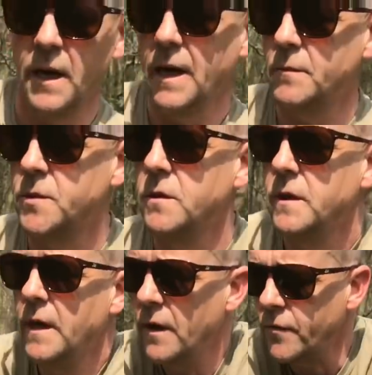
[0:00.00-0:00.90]

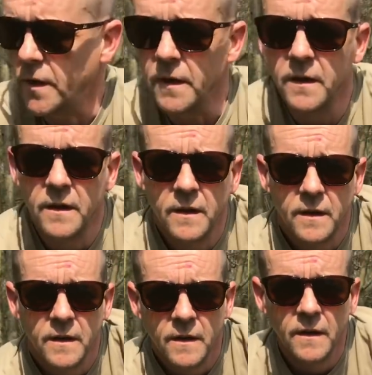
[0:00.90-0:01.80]
Absolutely love it.
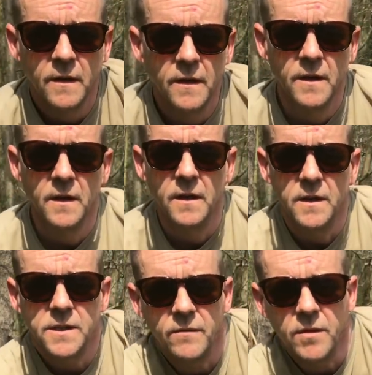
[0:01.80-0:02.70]

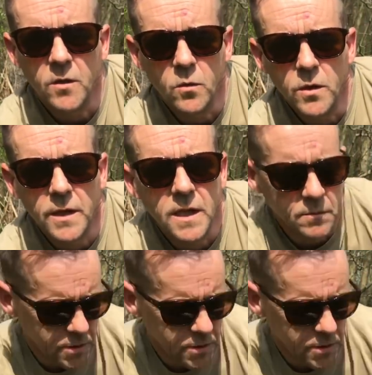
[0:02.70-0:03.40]
Let's have a little look at him,